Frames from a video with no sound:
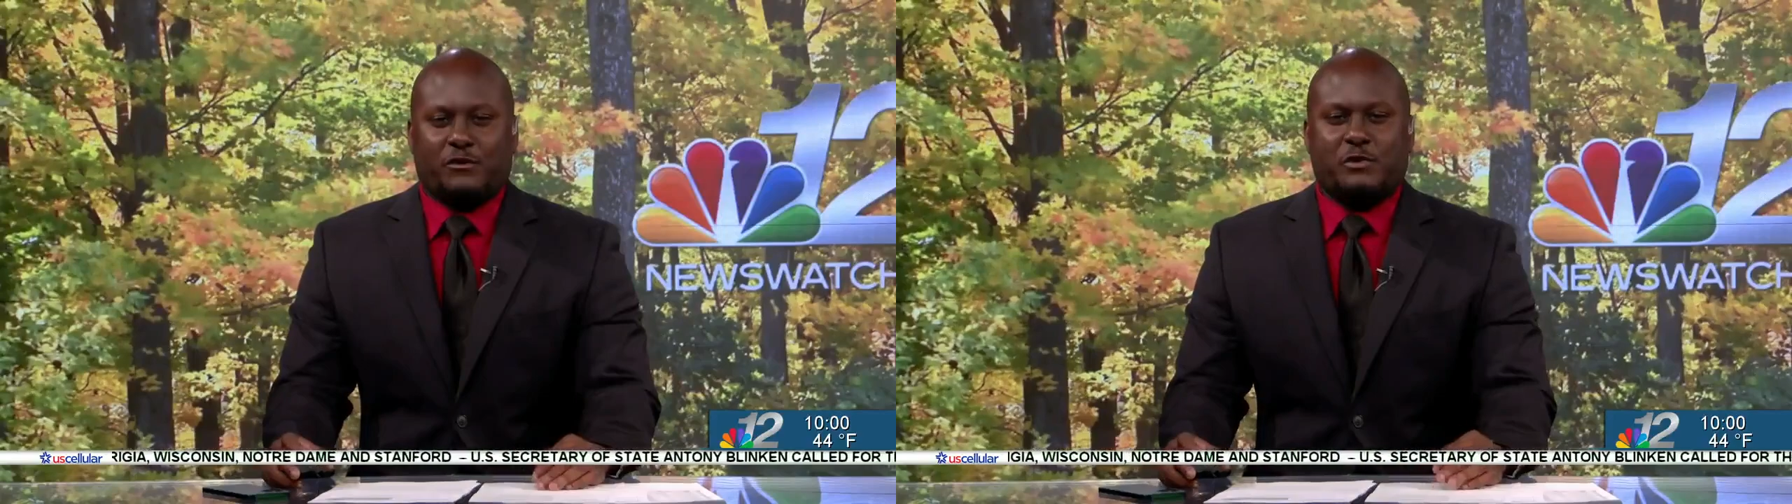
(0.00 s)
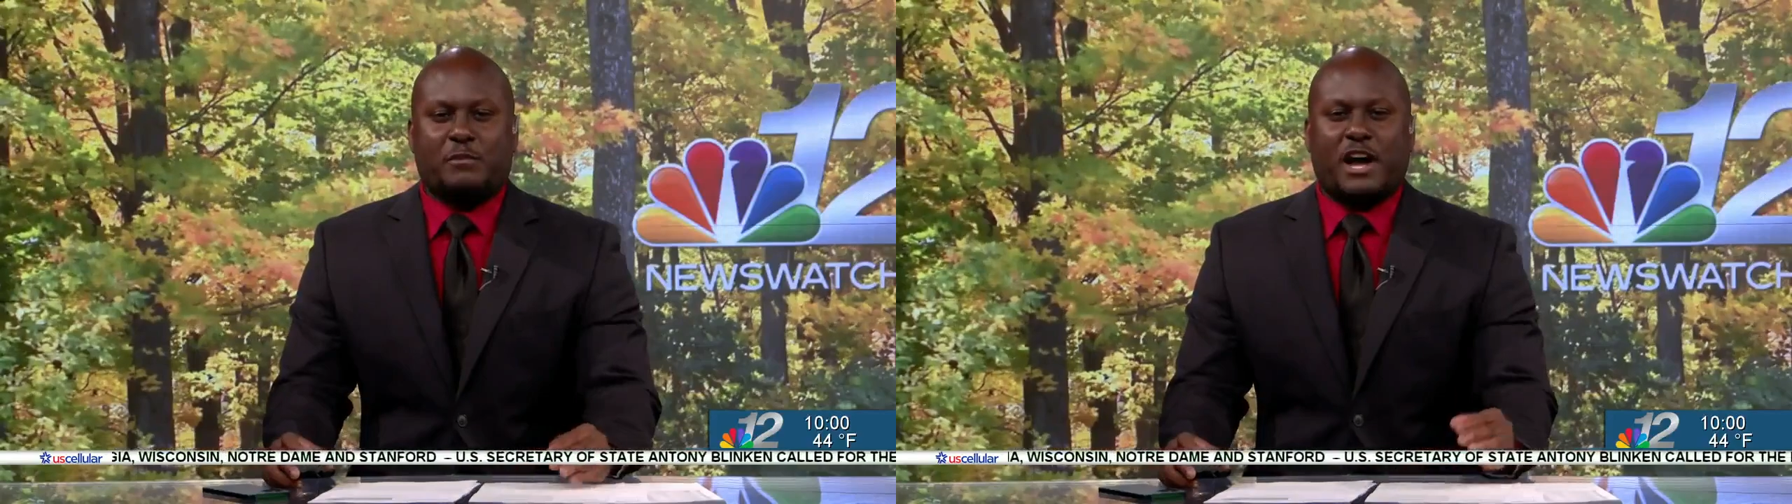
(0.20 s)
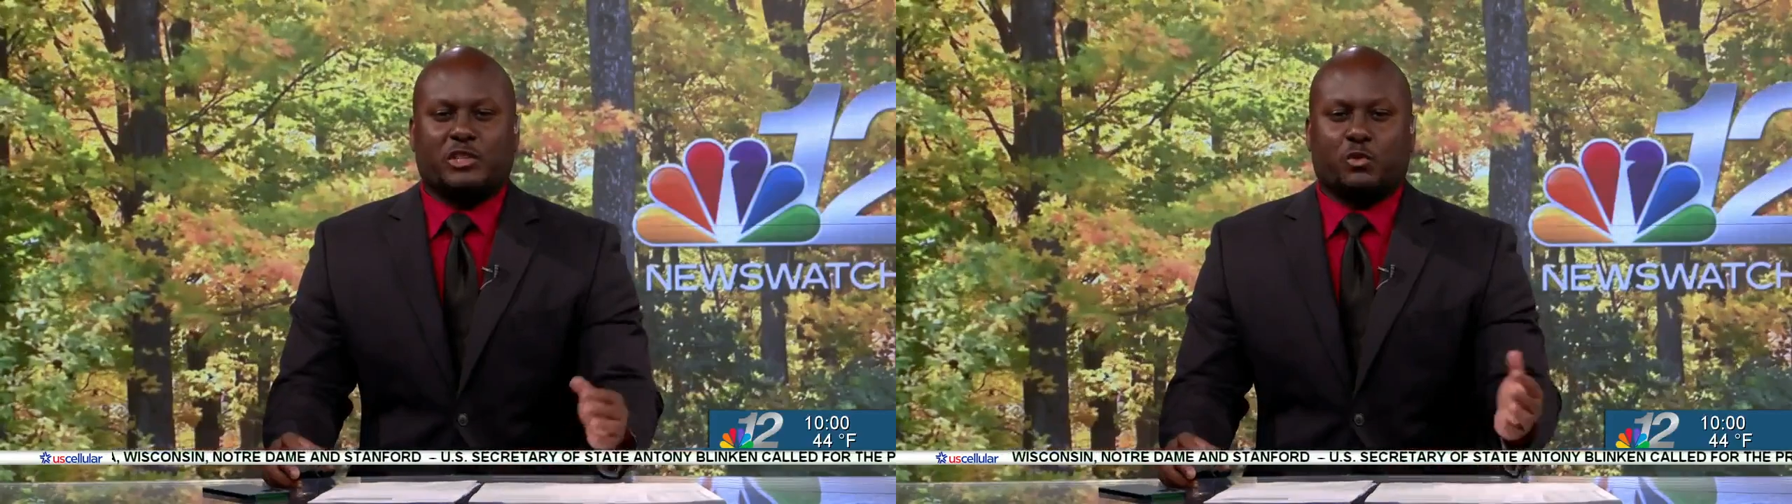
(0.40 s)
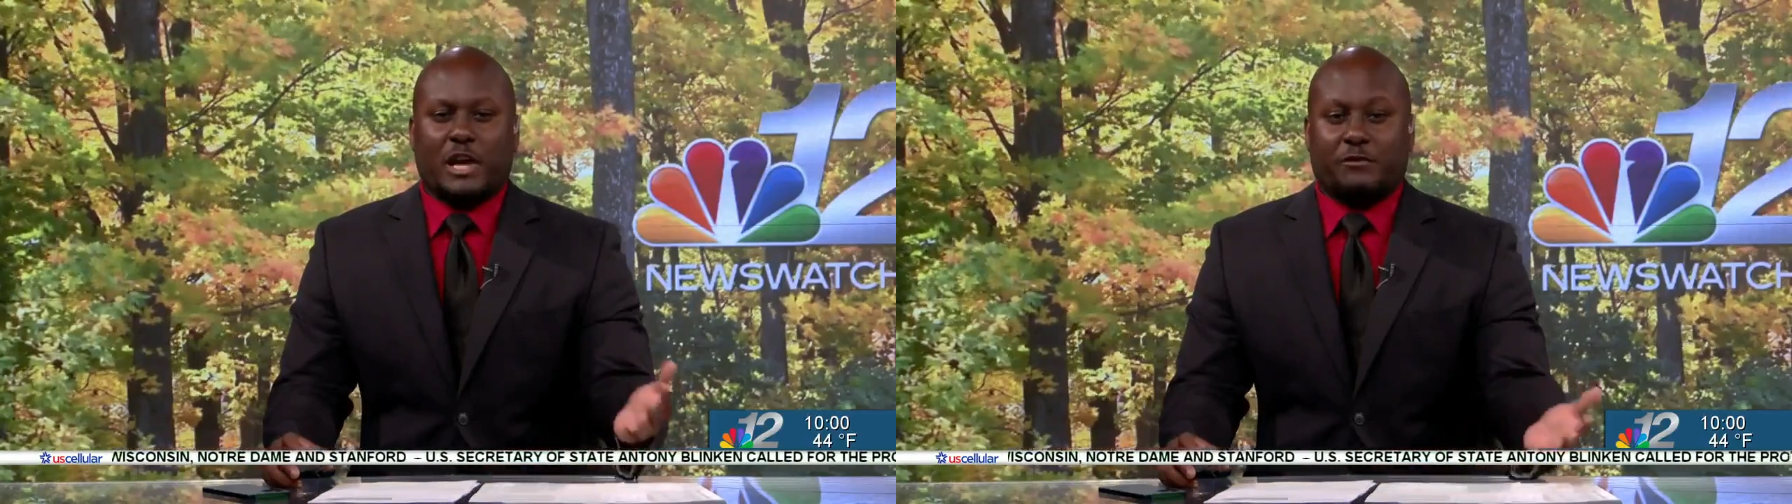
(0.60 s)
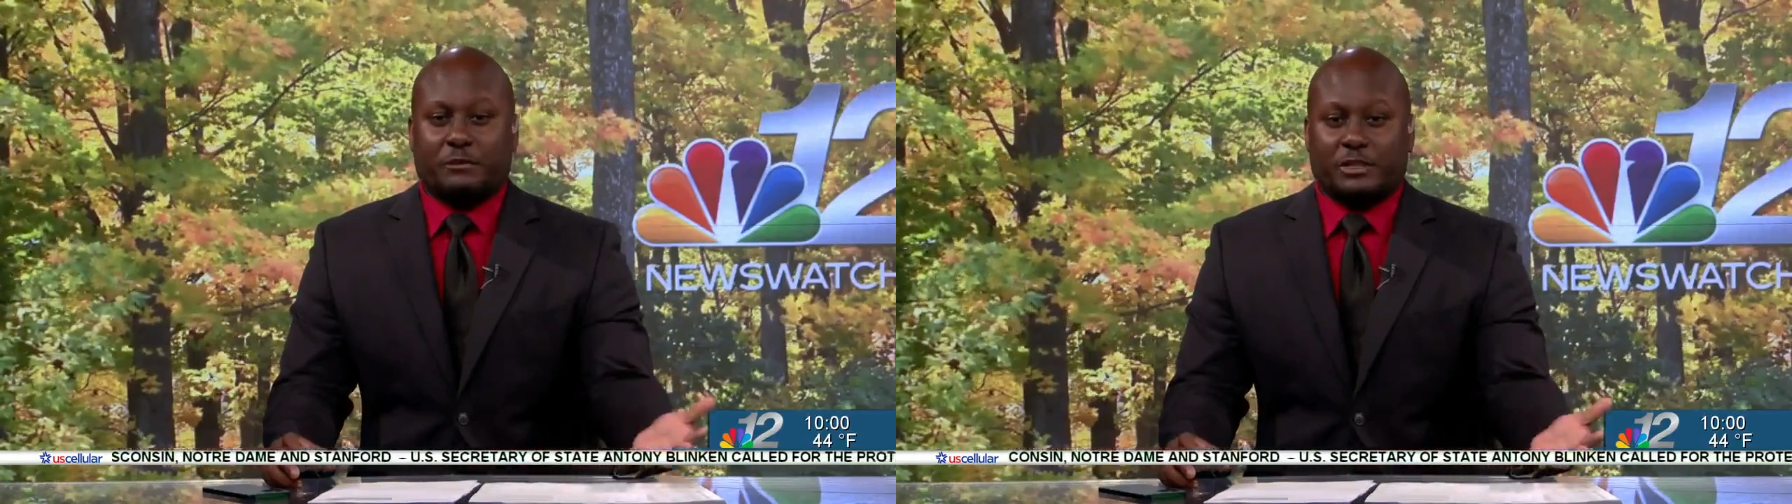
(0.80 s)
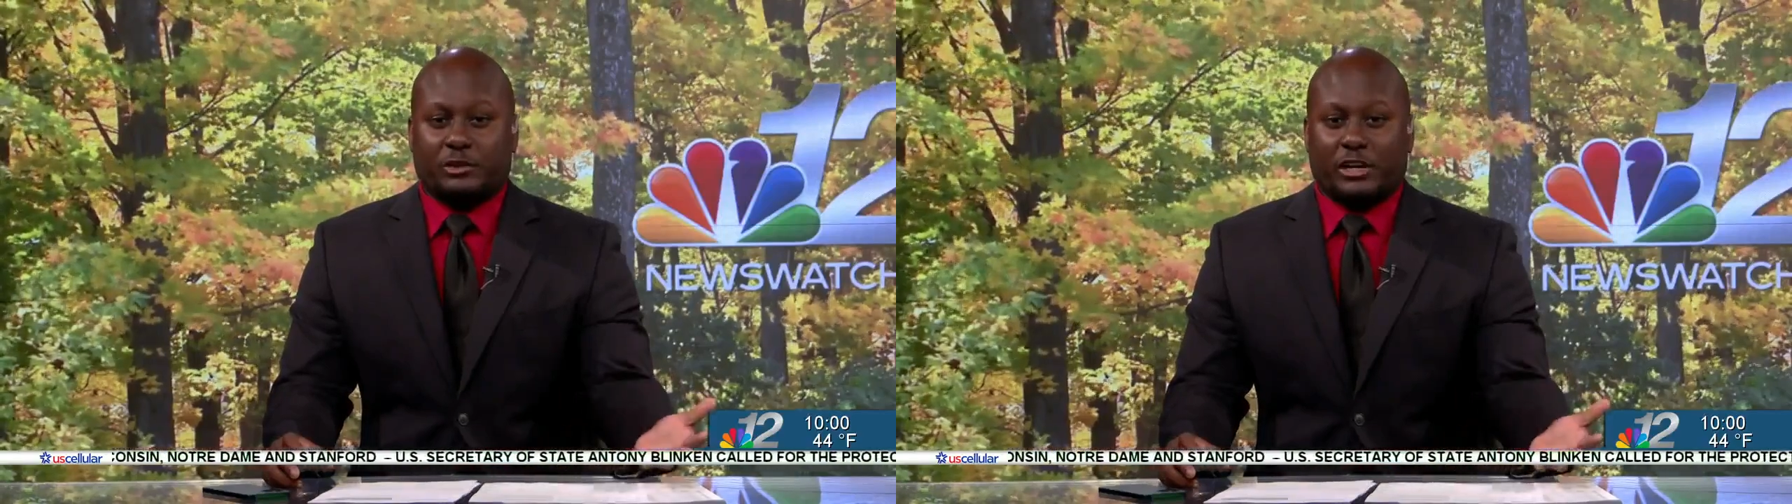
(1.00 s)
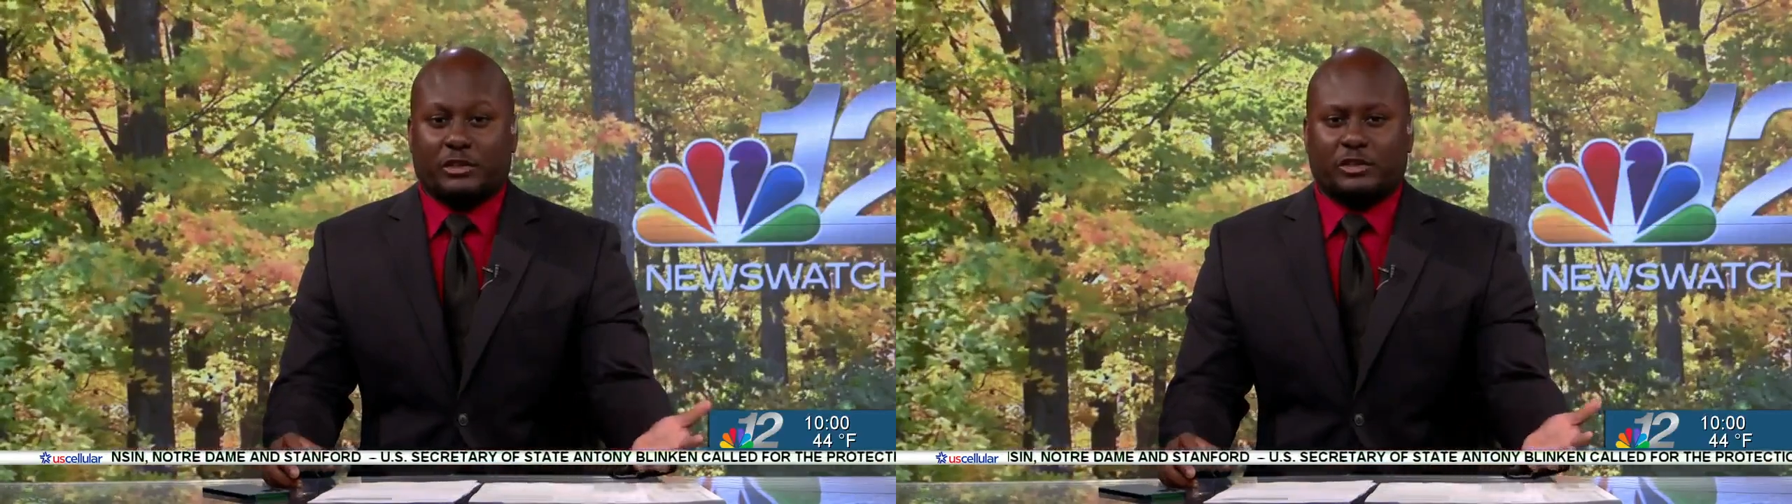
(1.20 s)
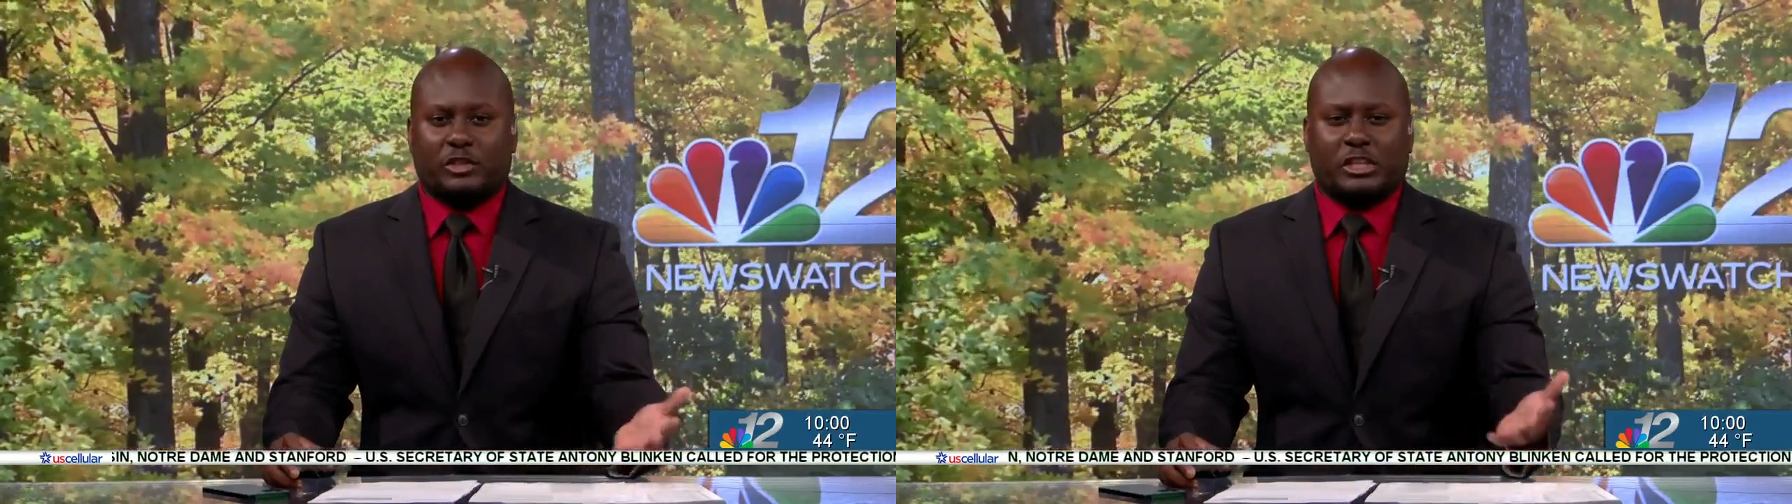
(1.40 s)
A few miles away from the
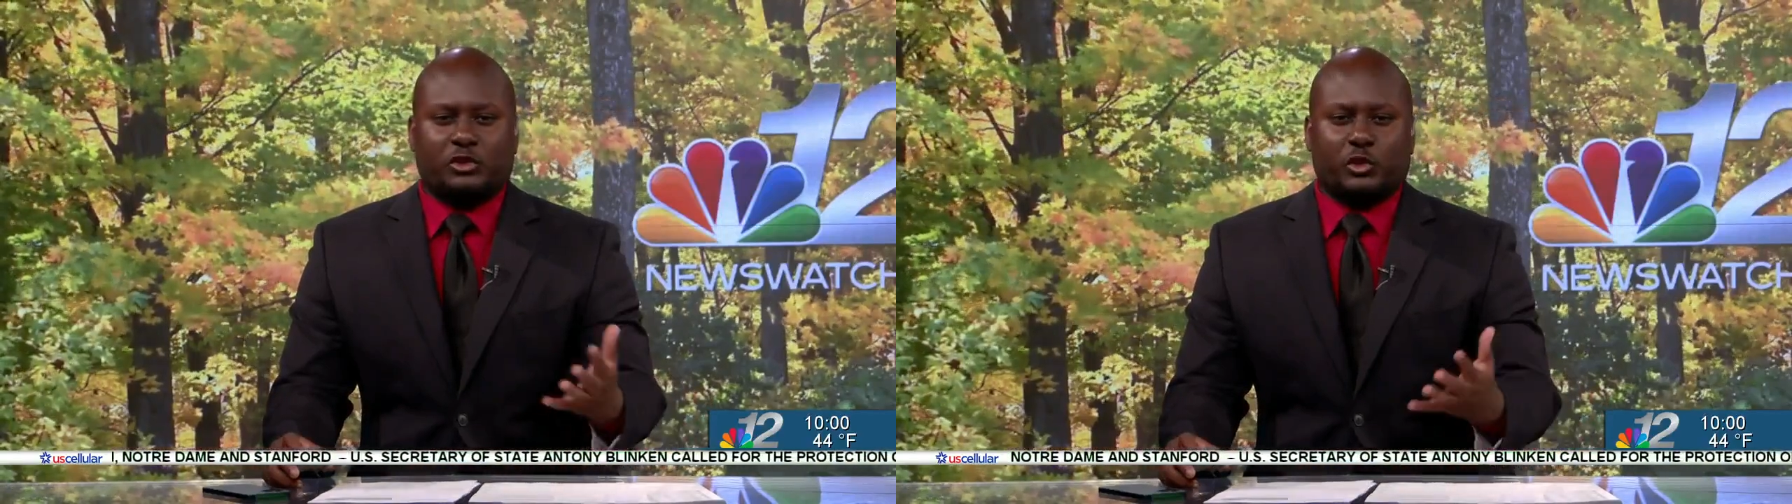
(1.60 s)
trails,